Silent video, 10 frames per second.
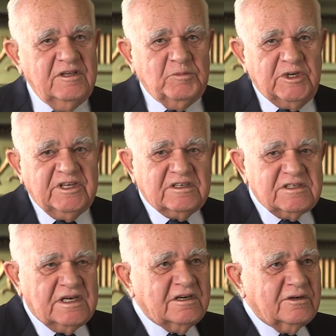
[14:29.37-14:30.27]
building a
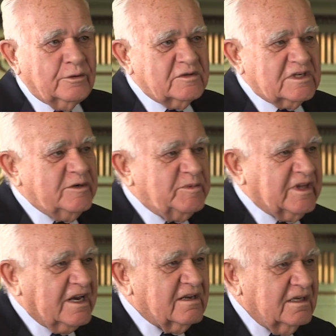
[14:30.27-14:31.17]
tunnel or a slope in
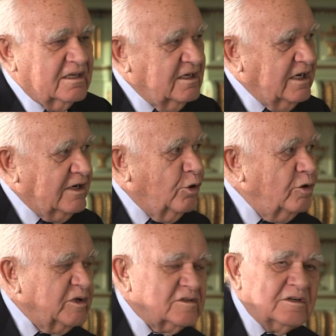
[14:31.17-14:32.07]
that, it
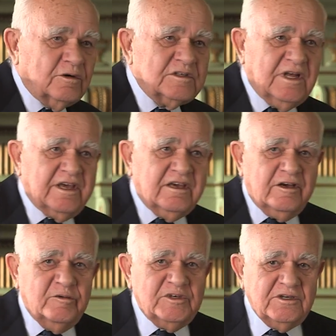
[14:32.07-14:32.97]
almost looks like a
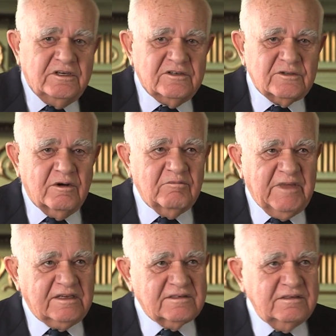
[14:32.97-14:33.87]
homogeneous rock
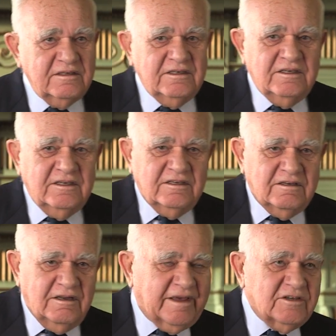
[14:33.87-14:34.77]
mass,
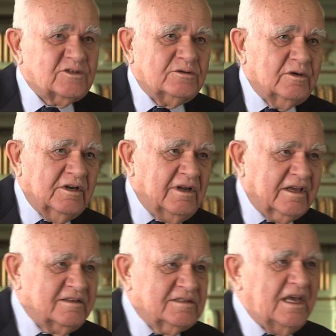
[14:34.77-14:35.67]
like a
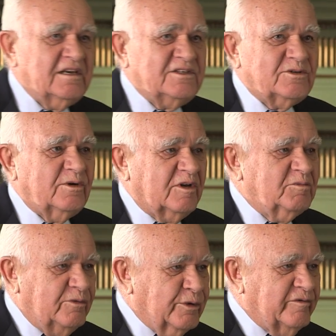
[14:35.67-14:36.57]
sandy soil
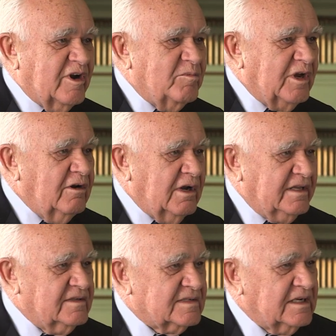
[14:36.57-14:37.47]
with very big
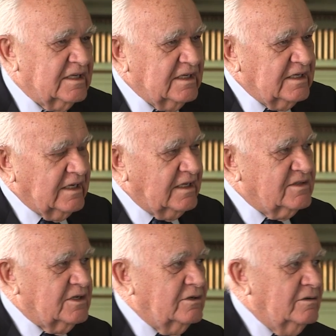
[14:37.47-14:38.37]
grains. And so